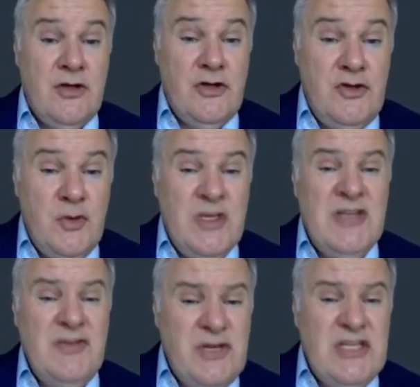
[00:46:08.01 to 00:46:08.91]
you
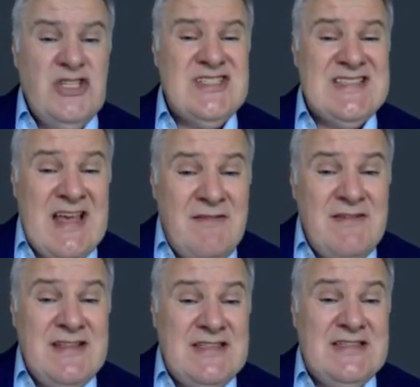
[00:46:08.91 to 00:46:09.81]
can reach
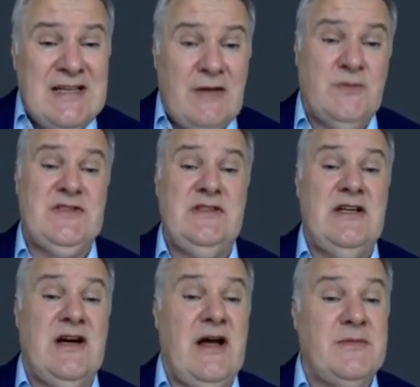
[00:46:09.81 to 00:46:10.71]
70,000
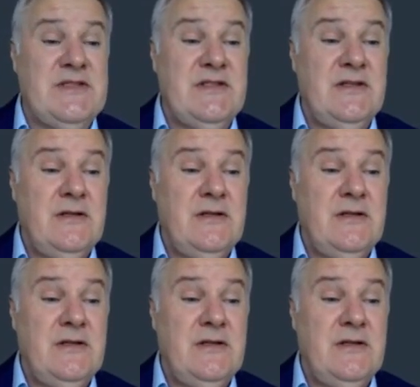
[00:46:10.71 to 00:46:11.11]
dirhams.